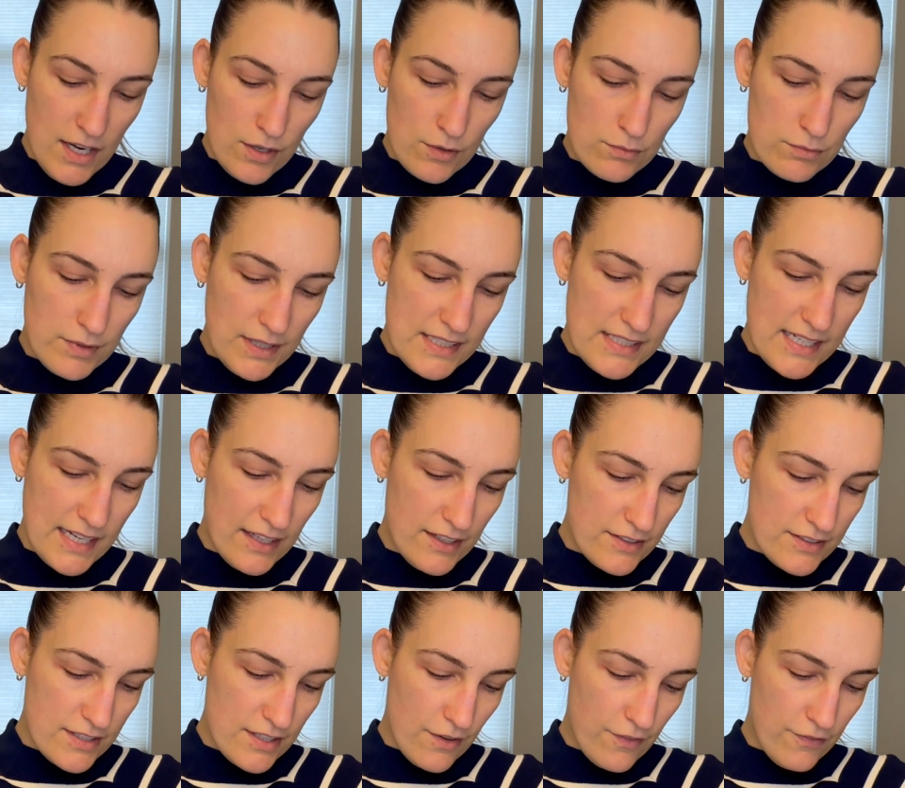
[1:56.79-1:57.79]

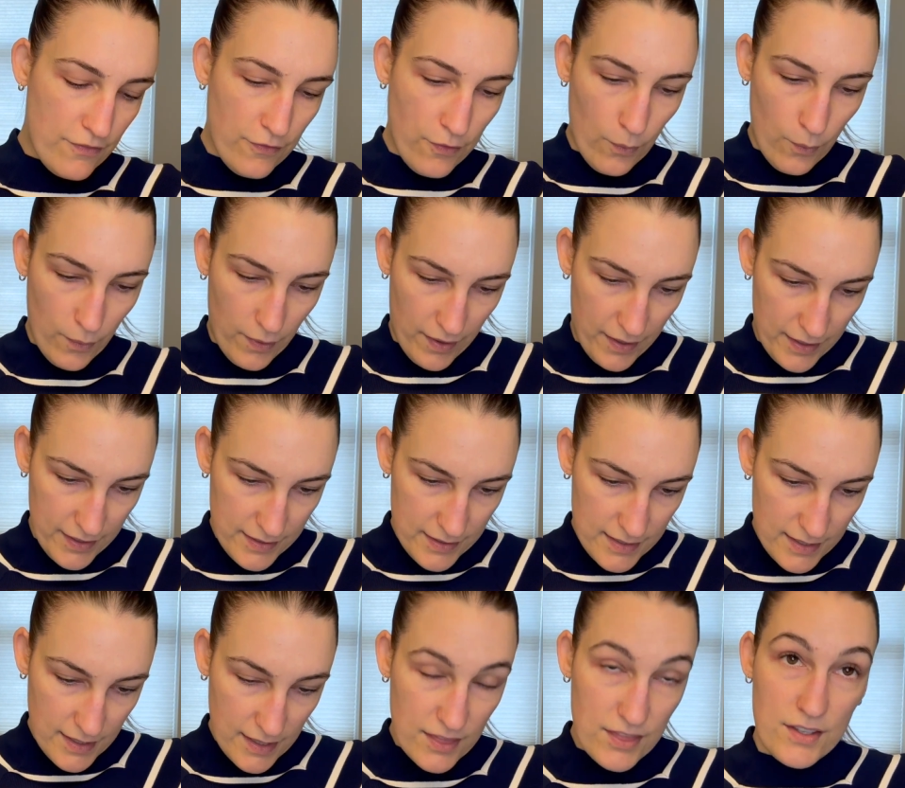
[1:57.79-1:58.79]
retails for
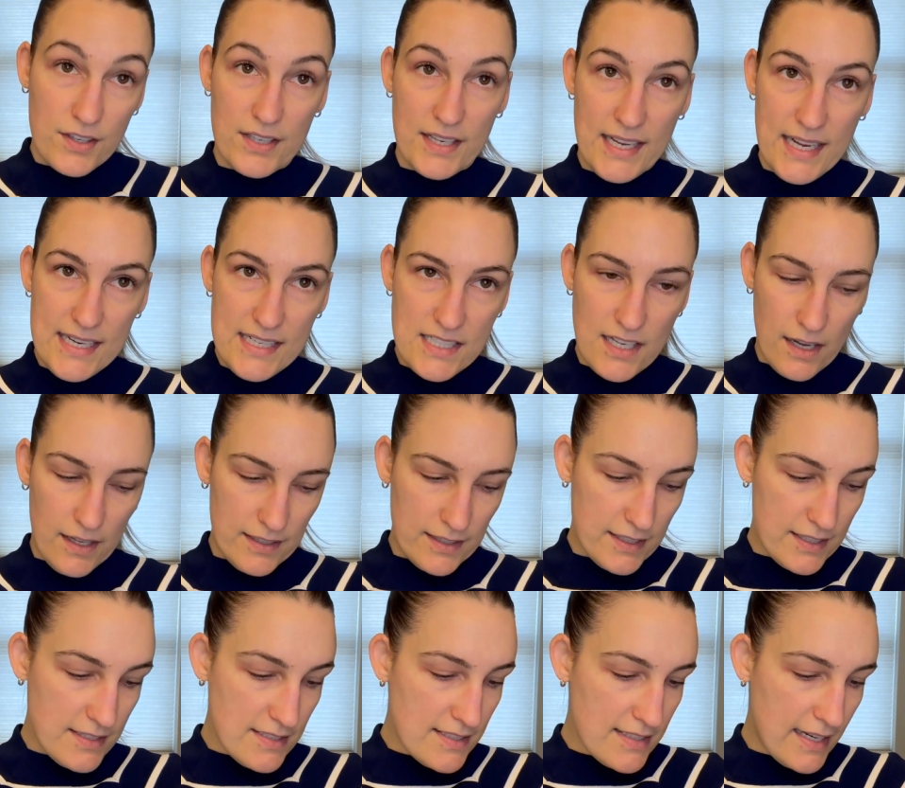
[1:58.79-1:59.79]

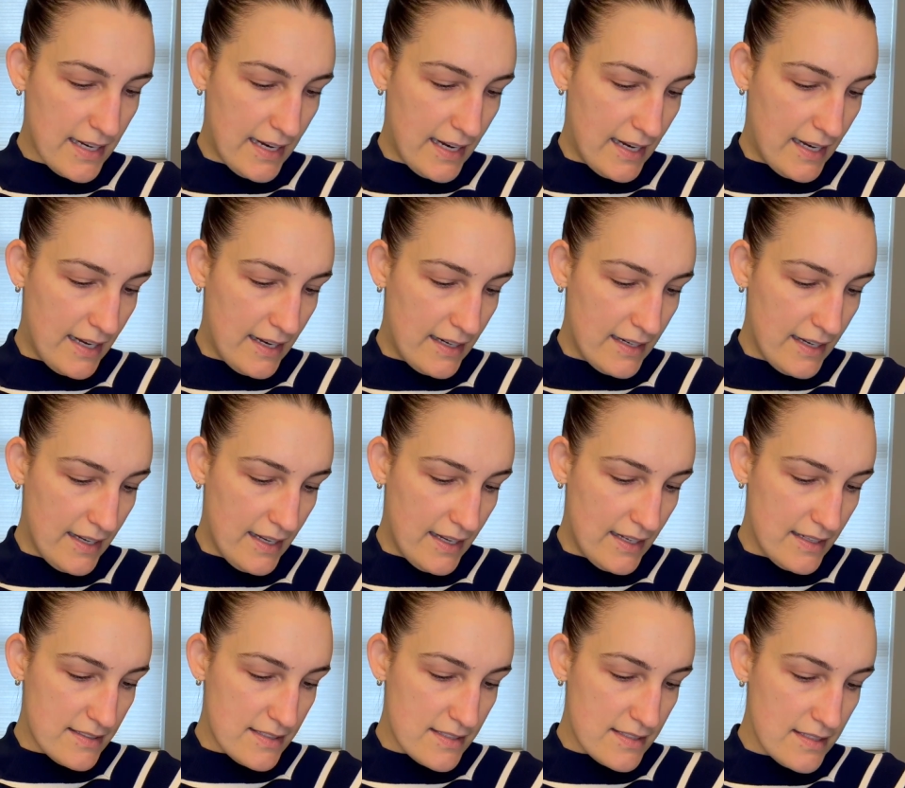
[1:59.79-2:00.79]
$38 and
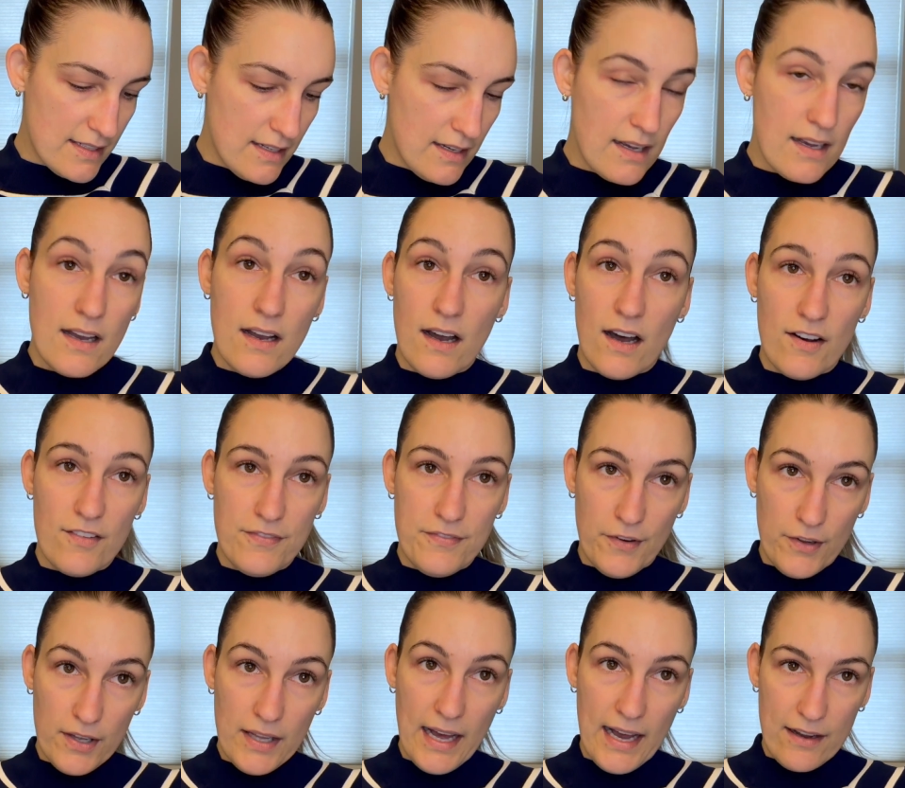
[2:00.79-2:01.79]
it's a
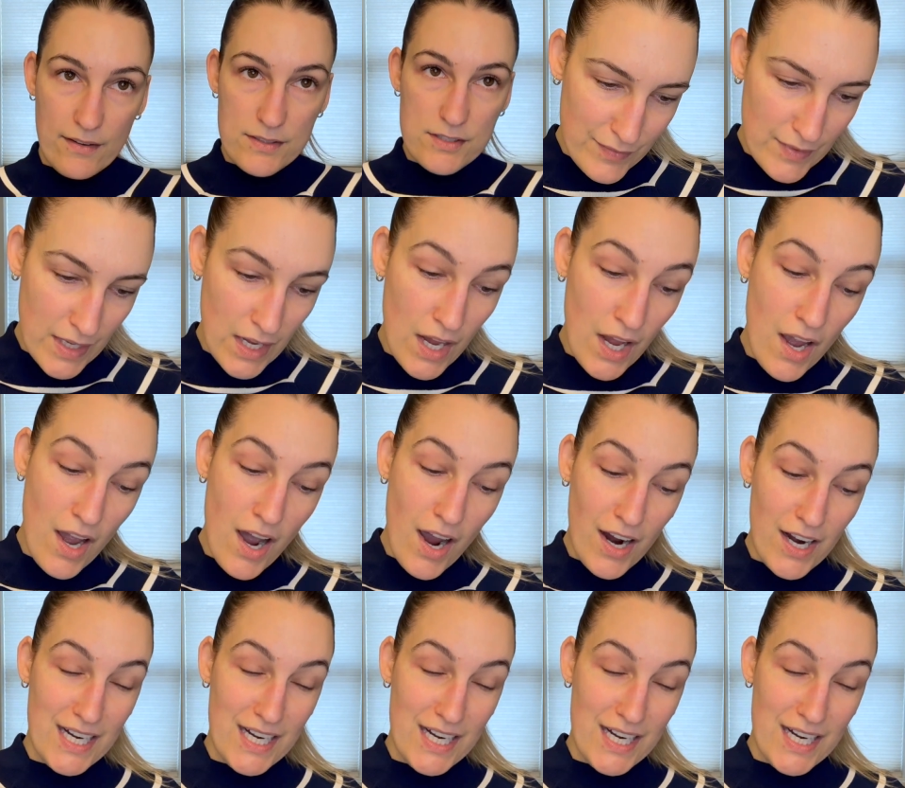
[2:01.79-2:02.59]
full ounce. All